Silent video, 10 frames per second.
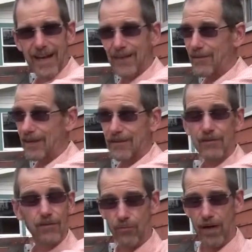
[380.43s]
And you get these
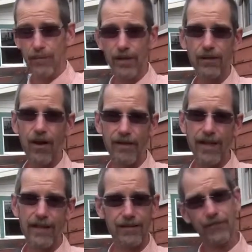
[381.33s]
incredibly long
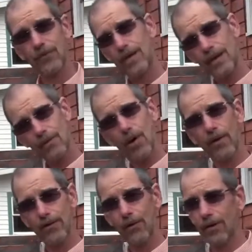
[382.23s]
days. And if you keep
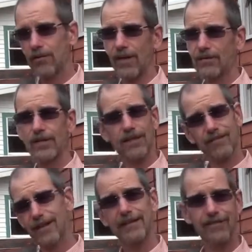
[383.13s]
going north, eventually the
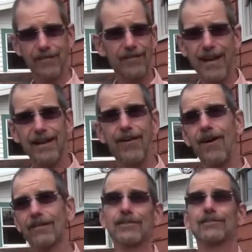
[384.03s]
sun doesn't set at
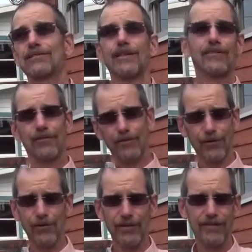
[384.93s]
all, it just does a
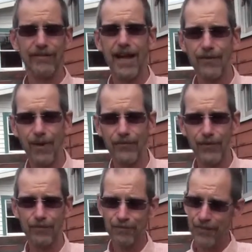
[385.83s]
circle in the sky above you.
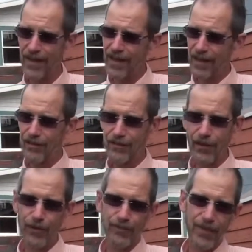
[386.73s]

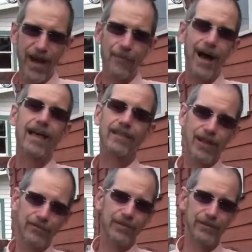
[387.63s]
So I
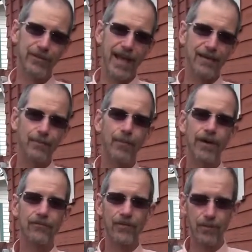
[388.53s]
love to do that.
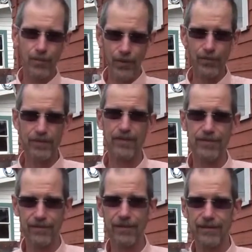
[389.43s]
But for the purposes
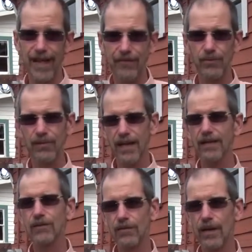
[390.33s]
of this class, we're going
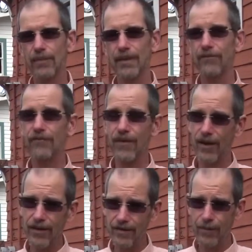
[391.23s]
to do something
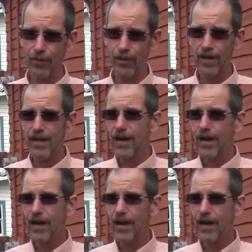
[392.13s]
very simple.